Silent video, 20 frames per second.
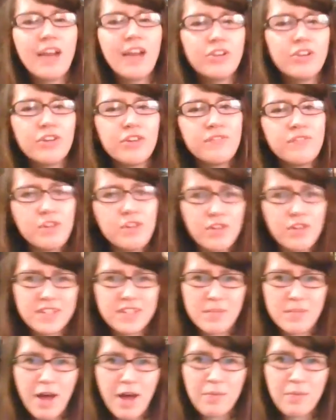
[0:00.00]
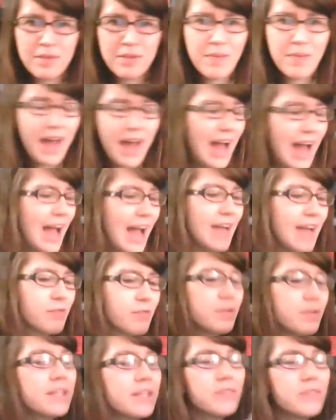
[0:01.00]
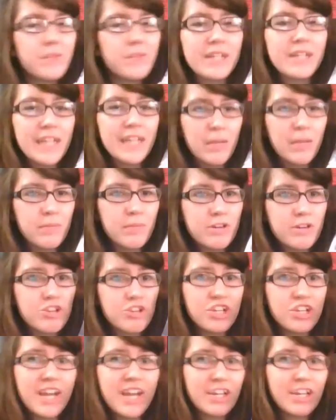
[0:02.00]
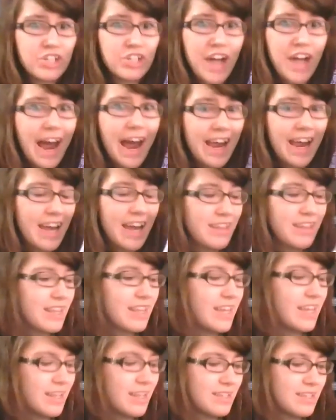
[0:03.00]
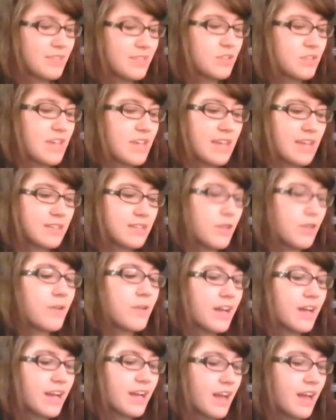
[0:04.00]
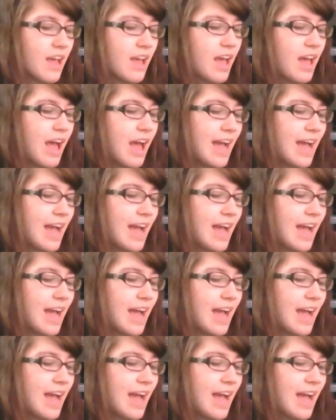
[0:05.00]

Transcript: I don't know if you know this about me, but I really, really appreciate chai. I think it tastes so good.